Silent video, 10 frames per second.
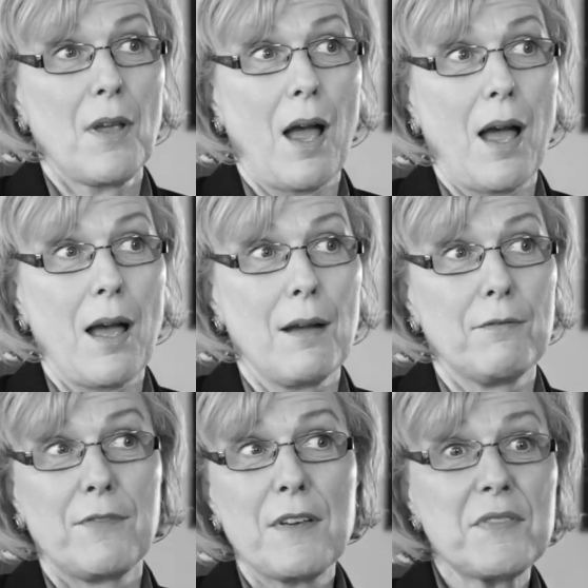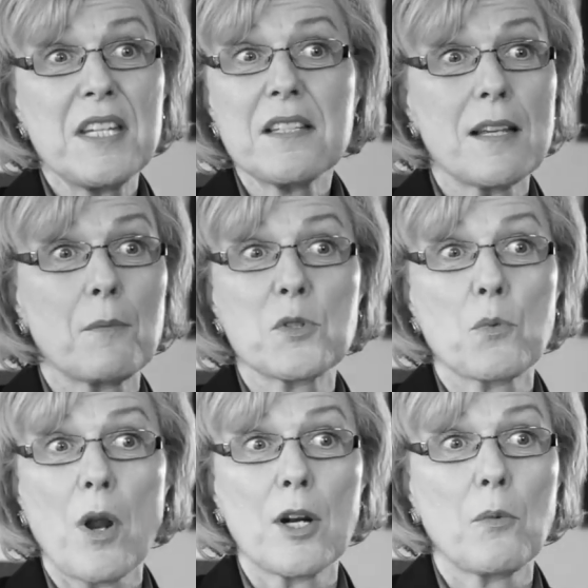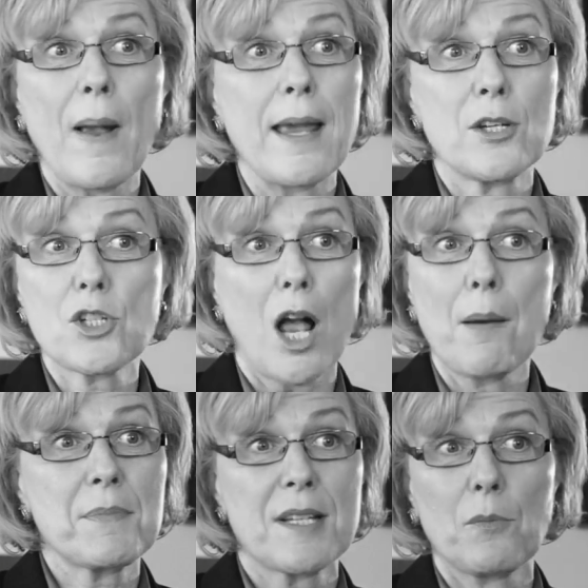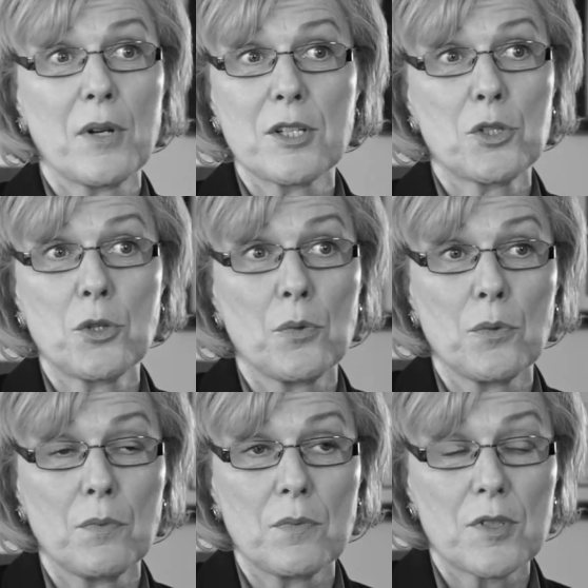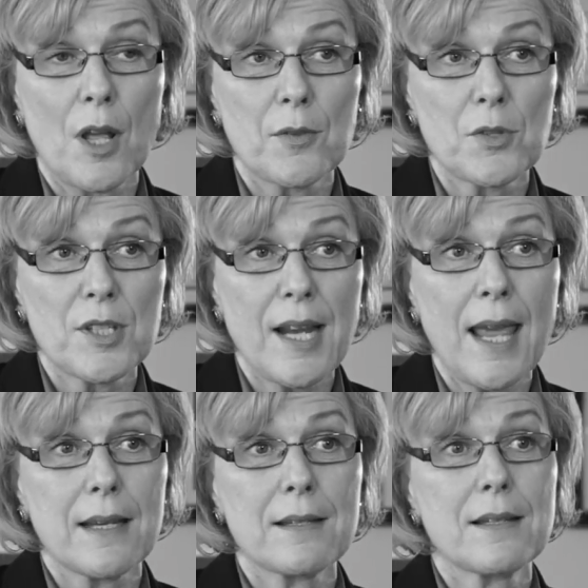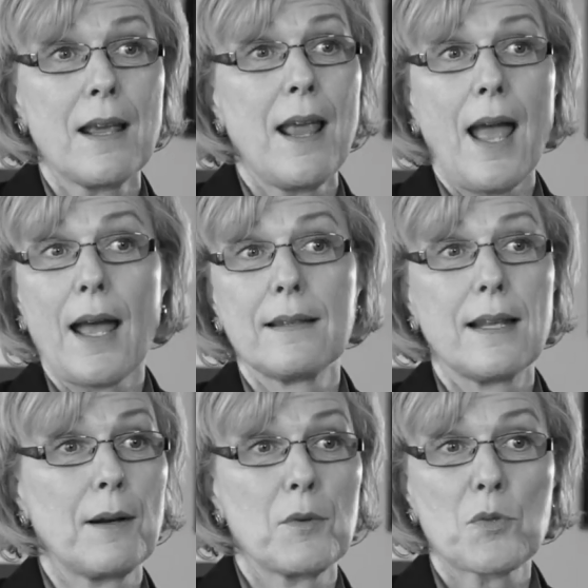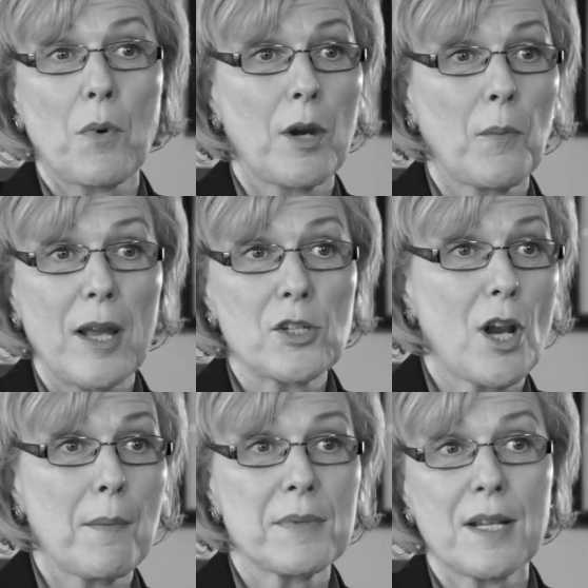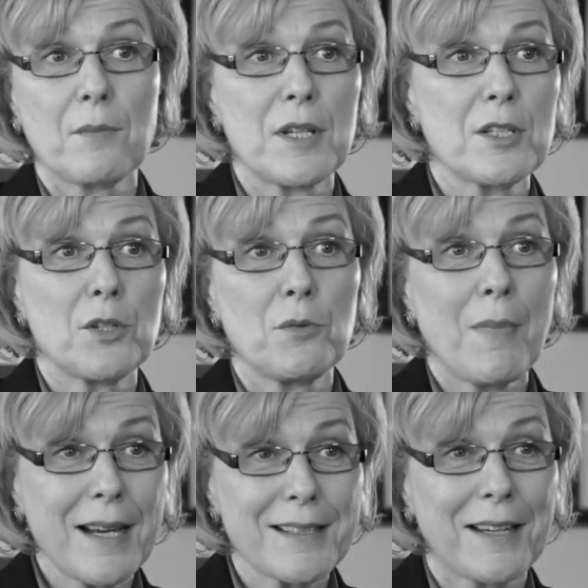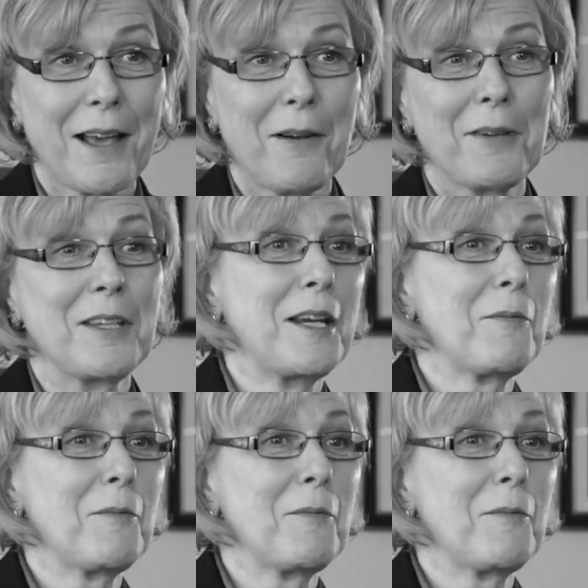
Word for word: 50s, it was runaway shops that went to southern states, and then it was runaway shops that went to Mexico, and then